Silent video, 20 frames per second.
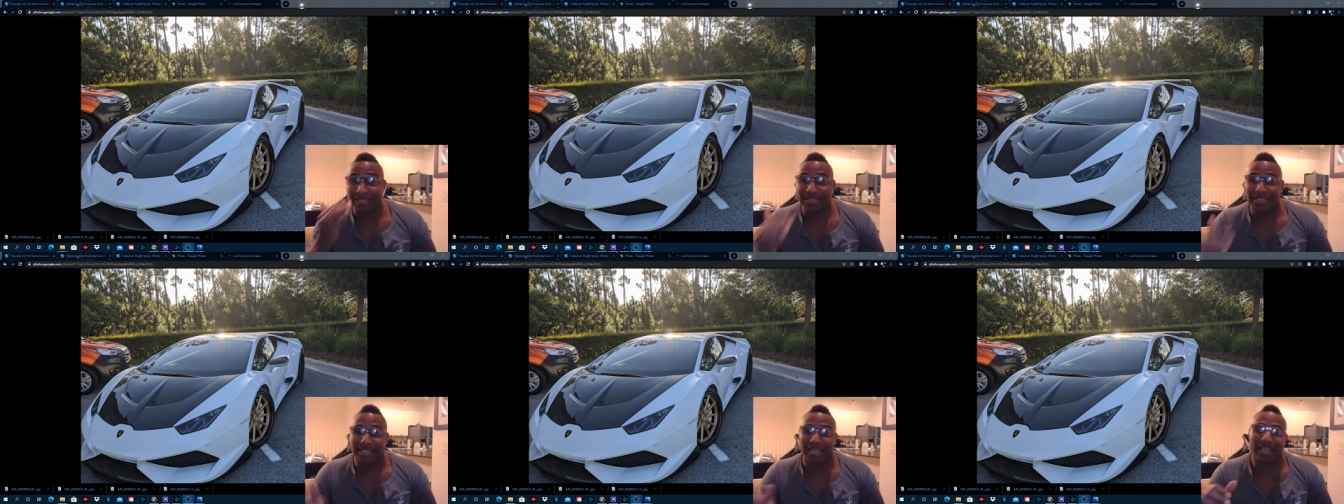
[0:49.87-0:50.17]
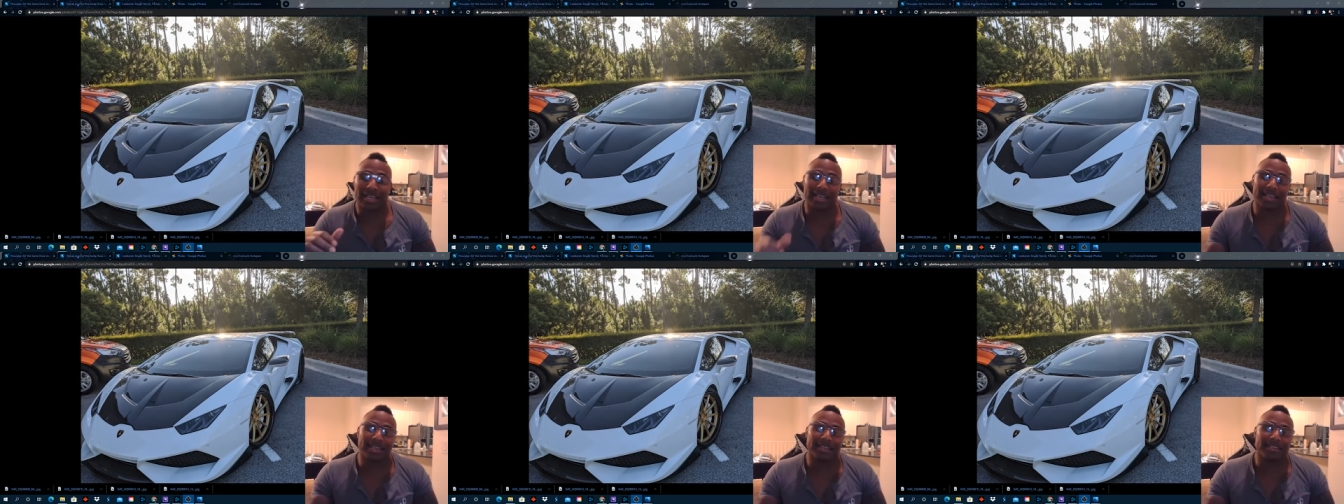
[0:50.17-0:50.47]

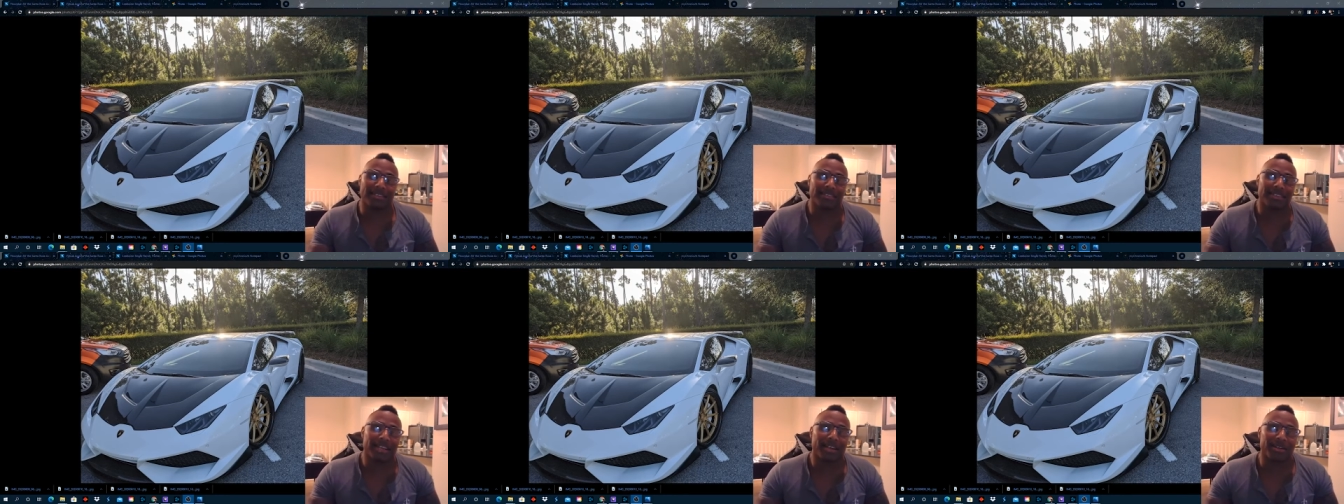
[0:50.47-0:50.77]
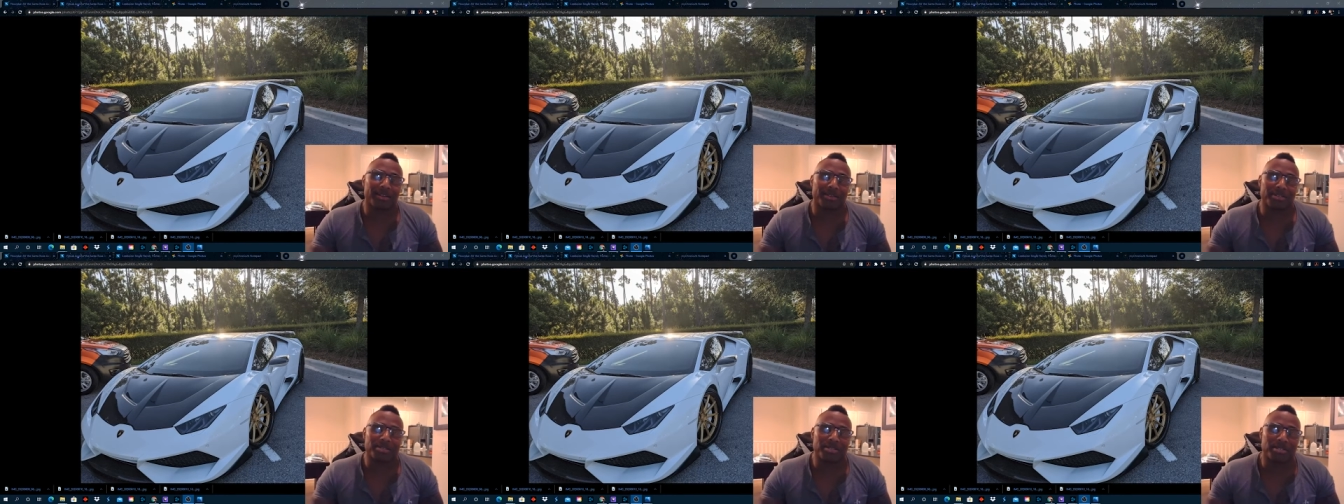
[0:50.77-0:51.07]
dang it, they
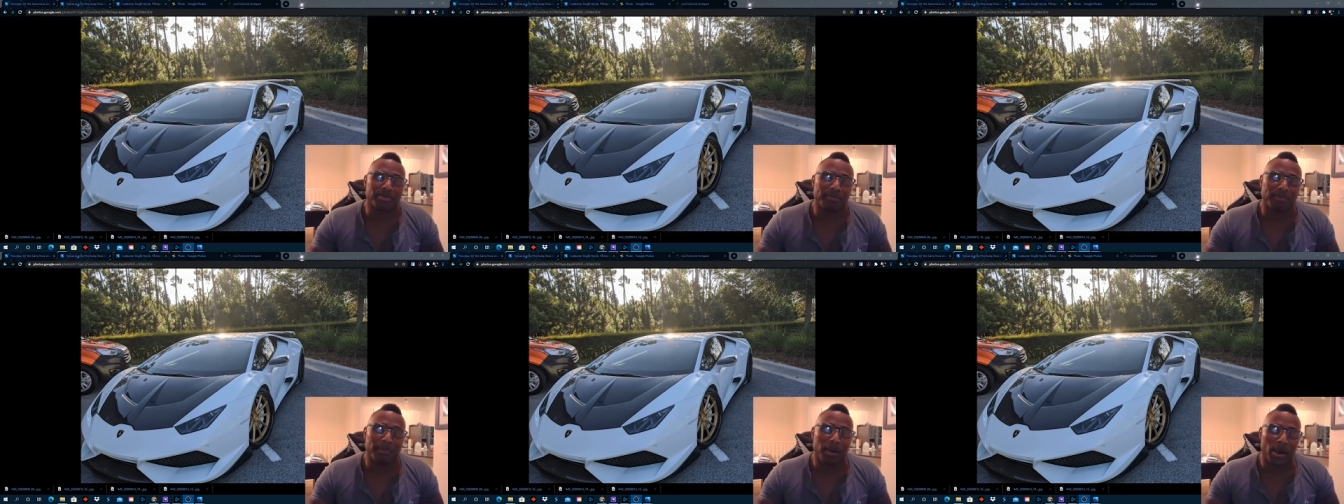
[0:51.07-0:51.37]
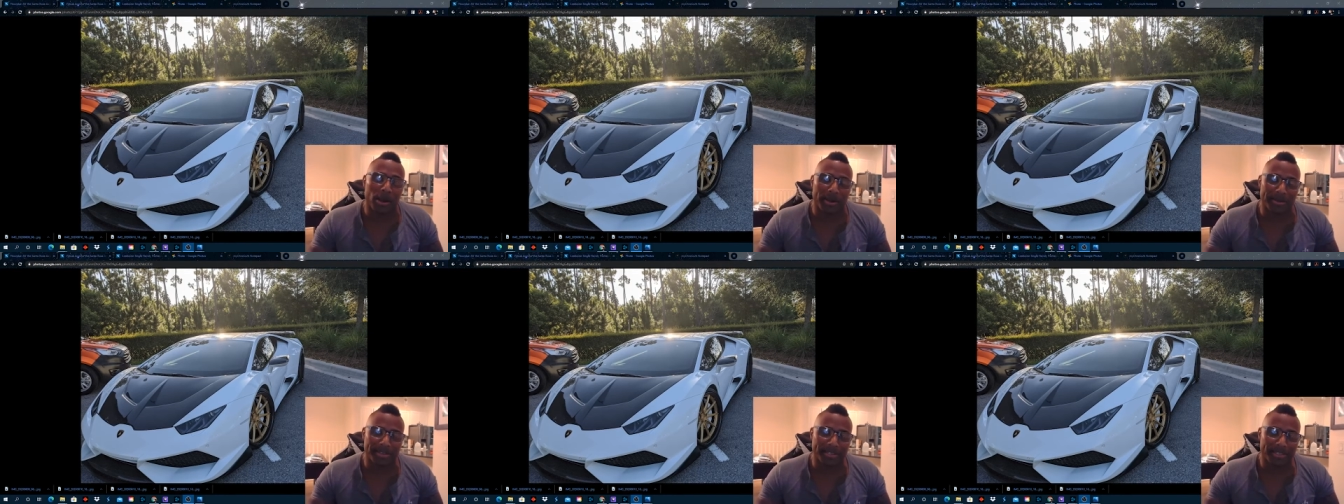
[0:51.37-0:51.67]
are
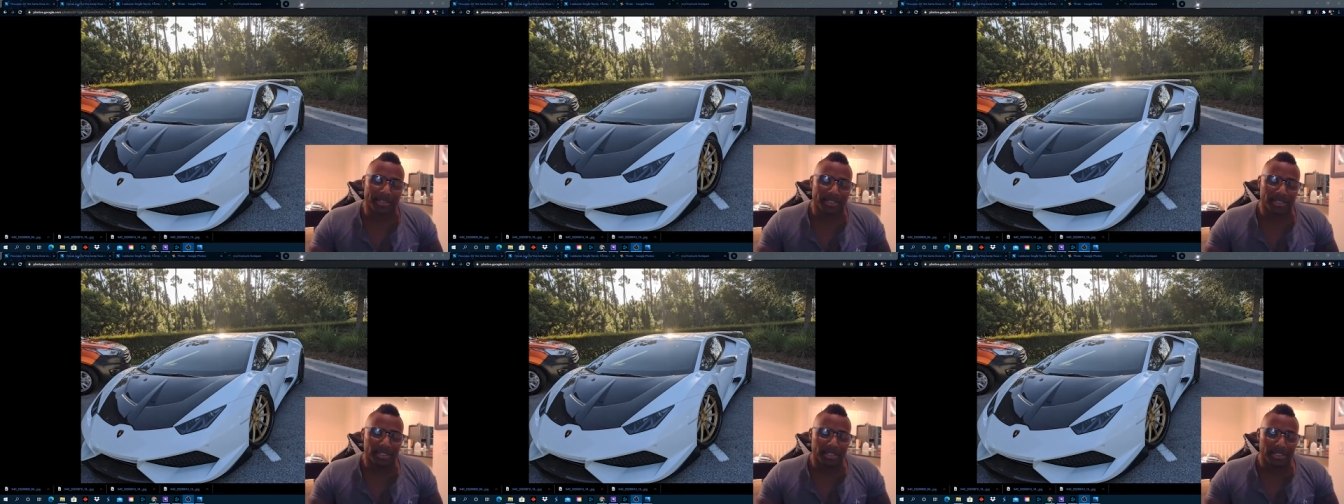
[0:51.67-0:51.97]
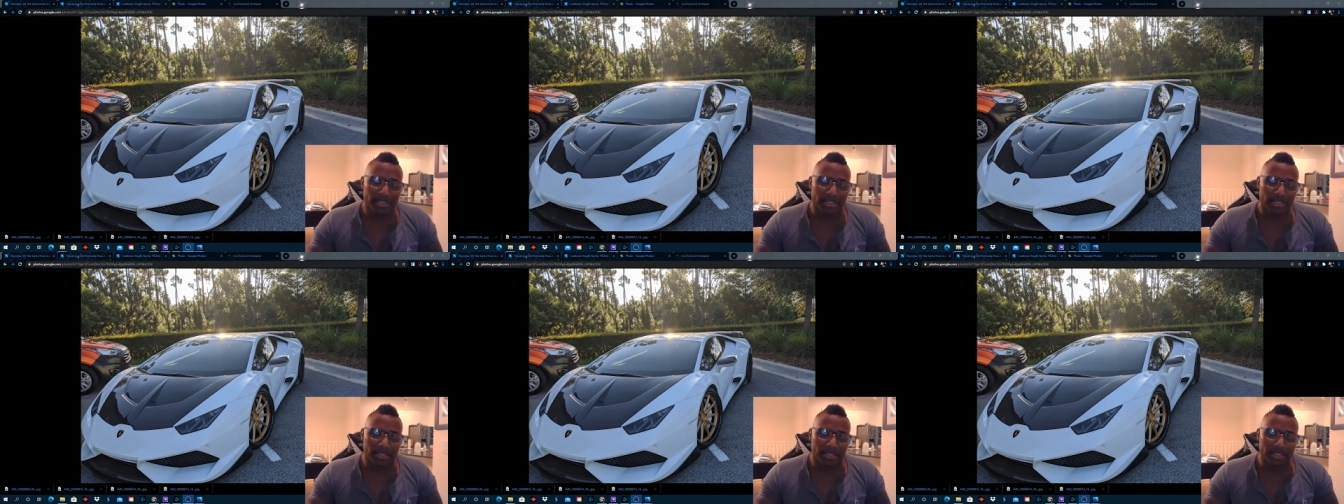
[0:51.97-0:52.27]
smart.
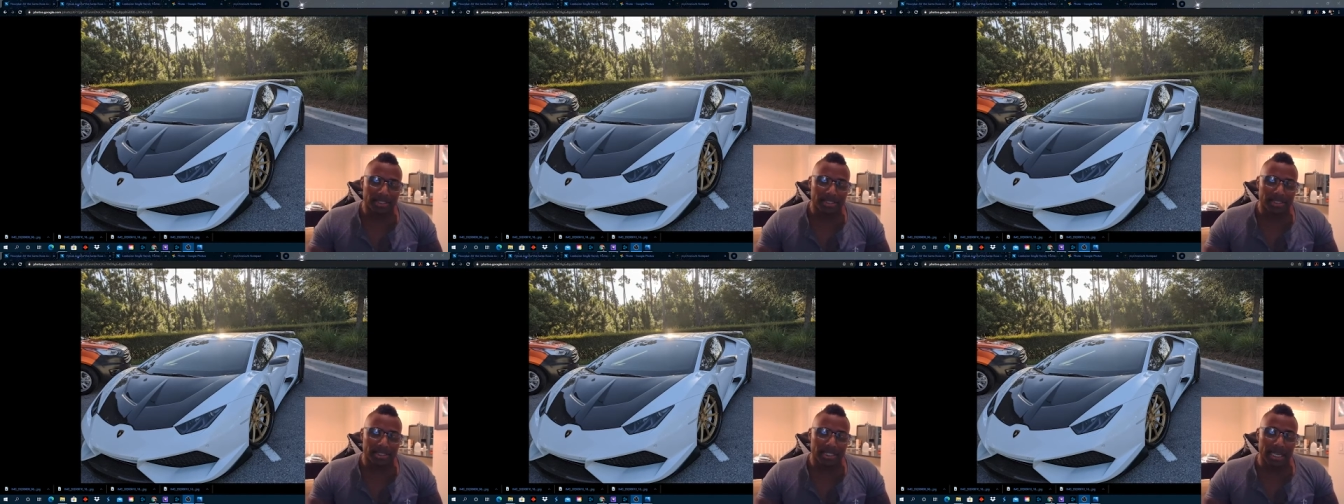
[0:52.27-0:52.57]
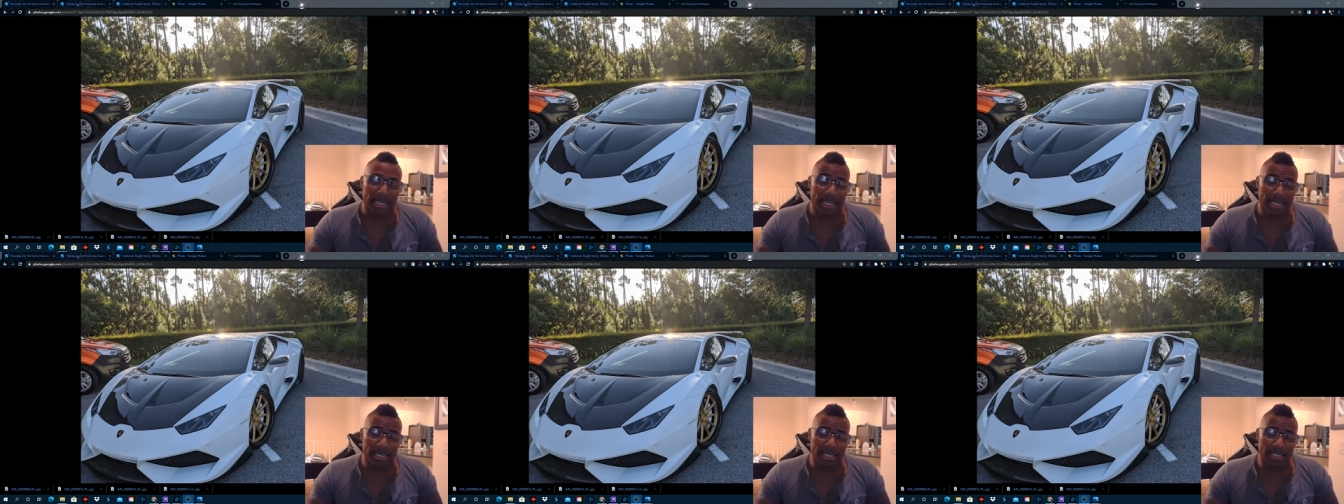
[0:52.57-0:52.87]

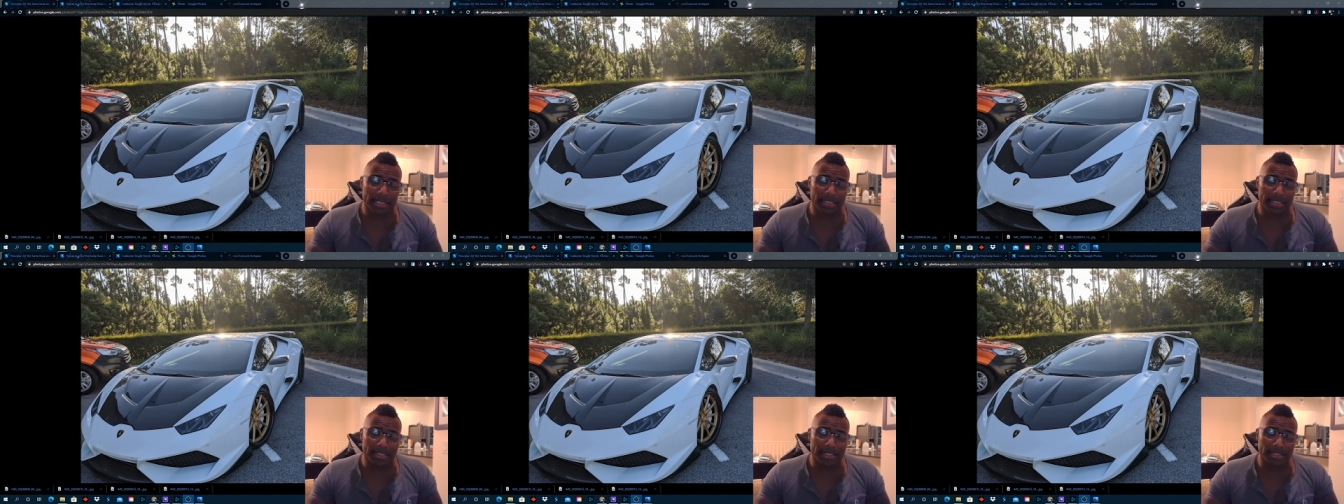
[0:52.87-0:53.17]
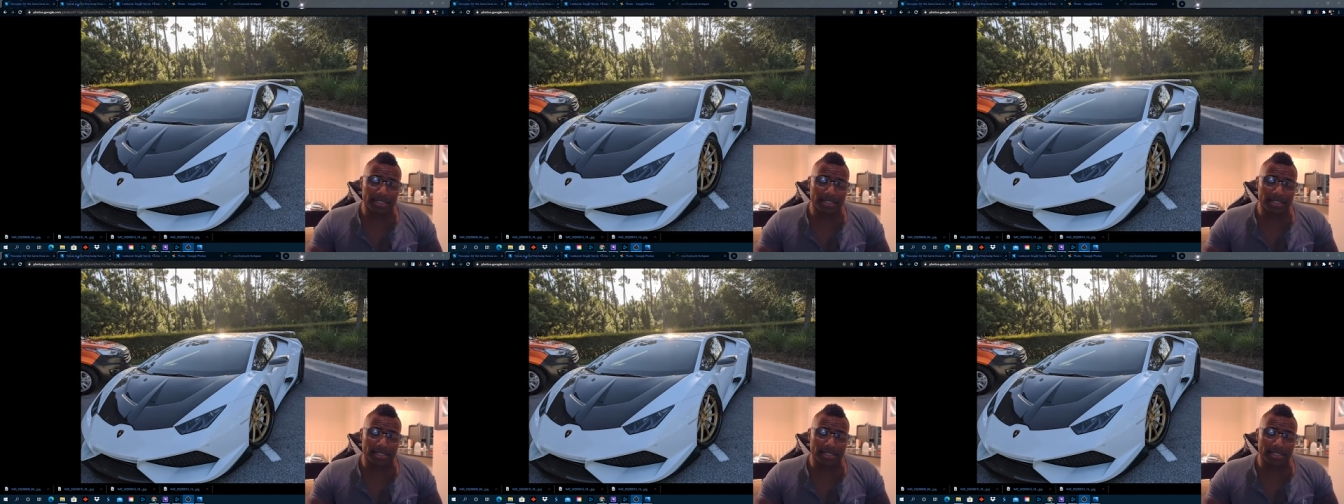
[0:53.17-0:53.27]
And